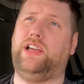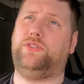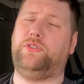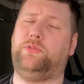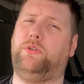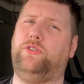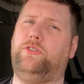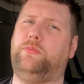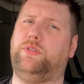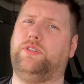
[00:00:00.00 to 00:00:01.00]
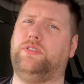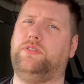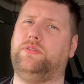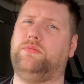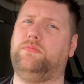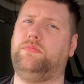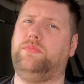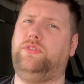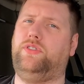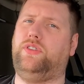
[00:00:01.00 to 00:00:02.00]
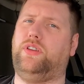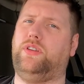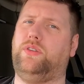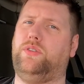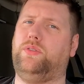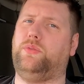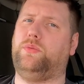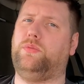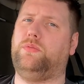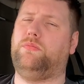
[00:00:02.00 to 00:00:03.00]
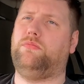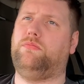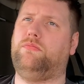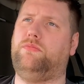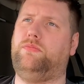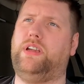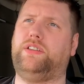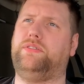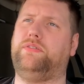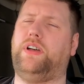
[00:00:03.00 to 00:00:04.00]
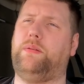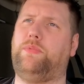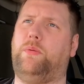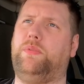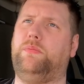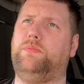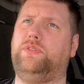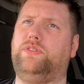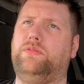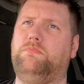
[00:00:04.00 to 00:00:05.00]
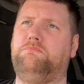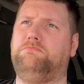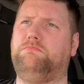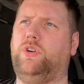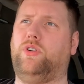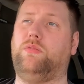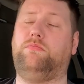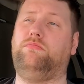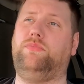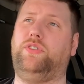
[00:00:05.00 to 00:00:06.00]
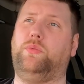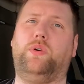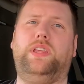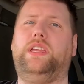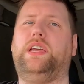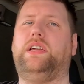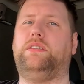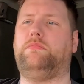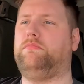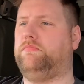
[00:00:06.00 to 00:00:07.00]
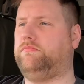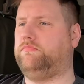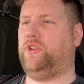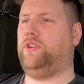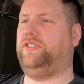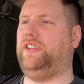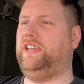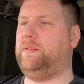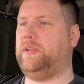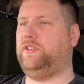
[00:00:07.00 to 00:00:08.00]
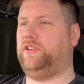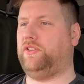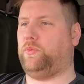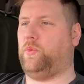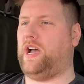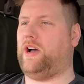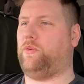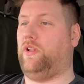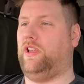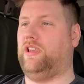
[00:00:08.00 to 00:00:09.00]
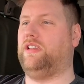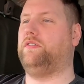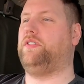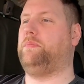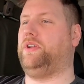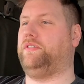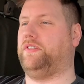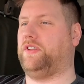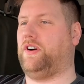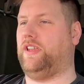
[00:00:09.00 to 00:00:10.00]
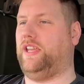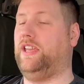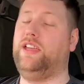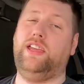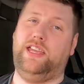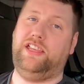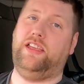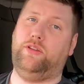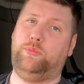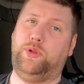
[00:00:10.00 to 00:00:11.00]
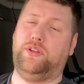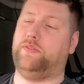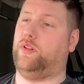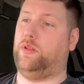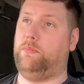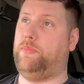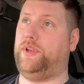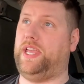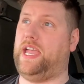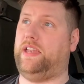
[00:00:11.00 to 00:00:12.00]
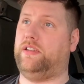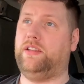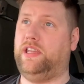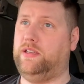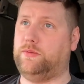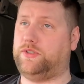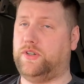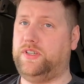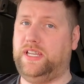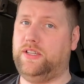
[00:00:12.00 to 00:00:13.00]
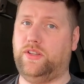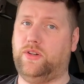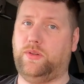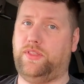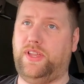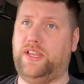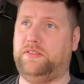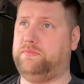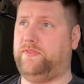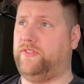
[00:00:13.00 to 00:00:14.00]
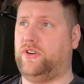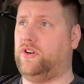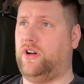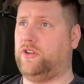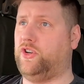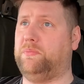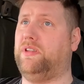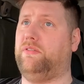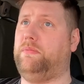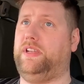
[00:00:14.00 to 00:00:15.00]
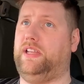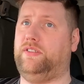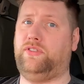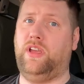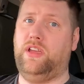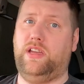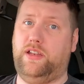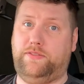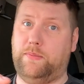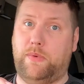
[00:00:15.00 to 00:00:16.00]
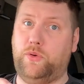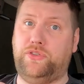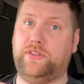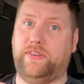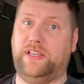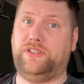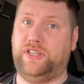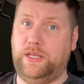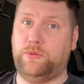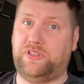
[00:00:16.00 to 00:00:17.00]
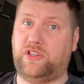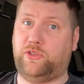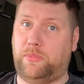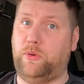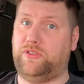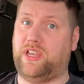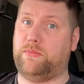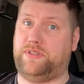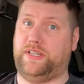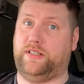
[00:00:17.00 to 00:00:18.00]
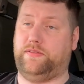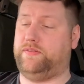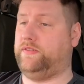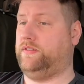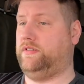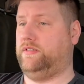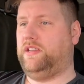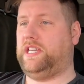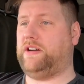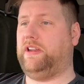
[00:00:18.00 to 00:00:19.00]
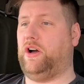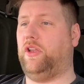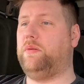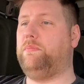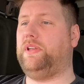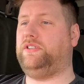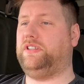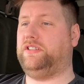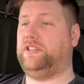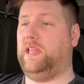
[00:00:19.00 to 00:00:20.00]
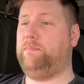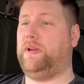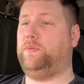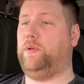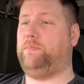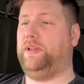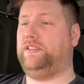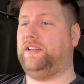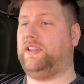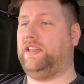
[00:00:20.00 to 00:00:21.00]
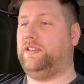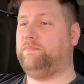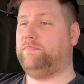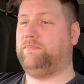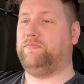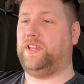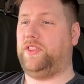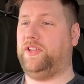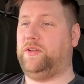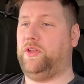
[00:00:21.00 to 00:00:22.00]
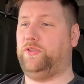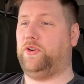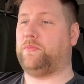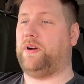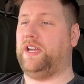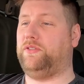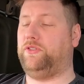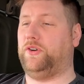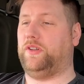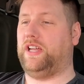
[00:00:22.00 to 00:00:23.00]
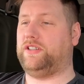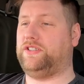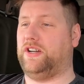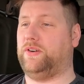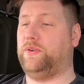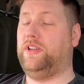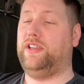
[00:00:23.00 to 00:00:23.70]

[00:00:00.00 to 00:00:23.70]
as responsible to rectify problems or do what you can. Christine Gibbons says, wow, love the beautiful collie. He is beautiful, but again, he was only in the whole thing for a couple of minutes. And for most of it, he was exposing himself. Gary Hollenby says, in bed with Big Daddy. I think your dog might have stole that show.